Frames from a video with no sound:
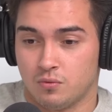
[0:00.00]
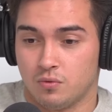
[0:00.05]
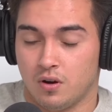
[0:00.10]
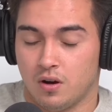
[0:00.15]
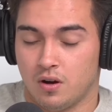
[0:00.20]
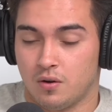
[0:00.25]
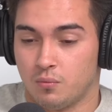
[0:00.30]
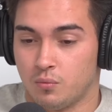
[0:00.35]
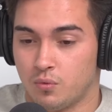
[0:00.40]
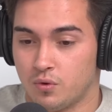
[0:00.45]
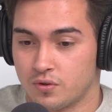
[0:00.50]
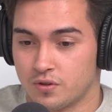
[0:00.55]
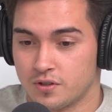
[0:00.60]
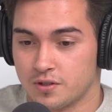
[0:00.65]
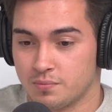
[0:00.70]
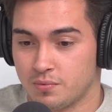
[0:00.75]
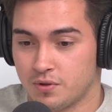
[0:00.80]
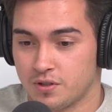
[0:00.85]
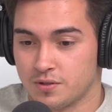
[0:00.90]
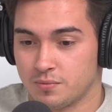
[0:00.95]
um, water
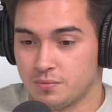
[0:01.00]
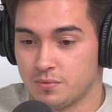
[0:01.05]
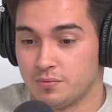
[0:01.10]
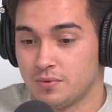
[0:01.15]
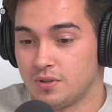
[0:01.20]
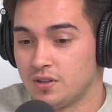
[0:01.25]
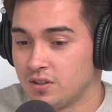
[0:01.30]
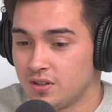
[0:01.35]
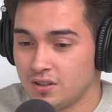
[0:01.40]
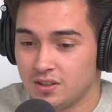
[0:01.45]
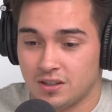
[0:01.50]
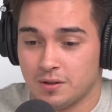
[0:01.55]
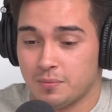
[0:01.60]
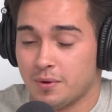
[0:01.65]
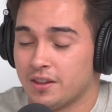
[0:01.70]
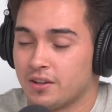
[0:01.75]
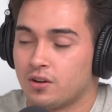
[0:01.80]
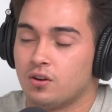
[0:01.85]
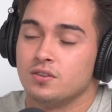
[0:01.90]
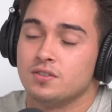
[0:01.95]
as possible, but you got to think
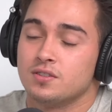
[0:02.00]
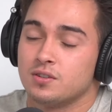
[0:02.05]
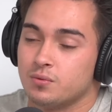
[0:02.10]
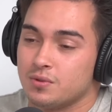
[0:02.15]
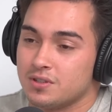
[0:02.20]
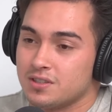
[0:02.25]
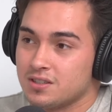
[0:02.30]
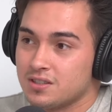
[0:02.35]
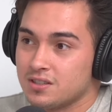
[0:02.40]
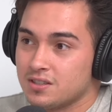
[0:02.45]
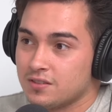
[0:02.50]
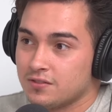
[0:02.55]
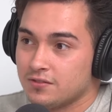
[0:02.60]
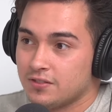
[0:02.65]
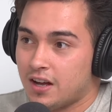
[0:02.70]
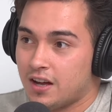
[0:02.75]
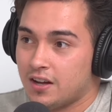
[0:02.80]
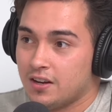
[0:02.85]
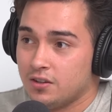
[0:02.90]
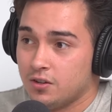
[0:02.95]
about the consequences of that.